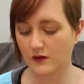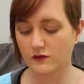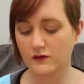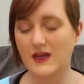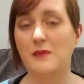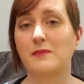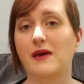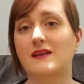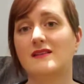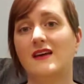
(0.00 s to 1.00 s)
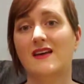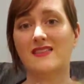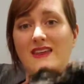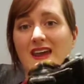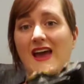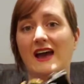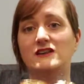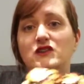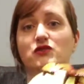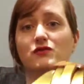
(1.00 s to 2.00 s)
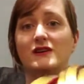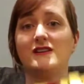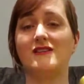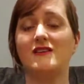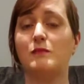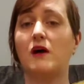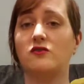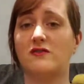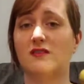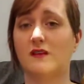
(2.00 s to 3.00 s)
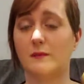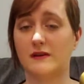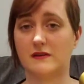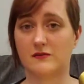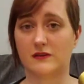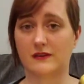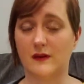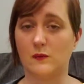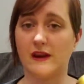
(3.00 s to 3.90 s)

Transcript: So that meant that I had to treat these pauldrons a little bit differently.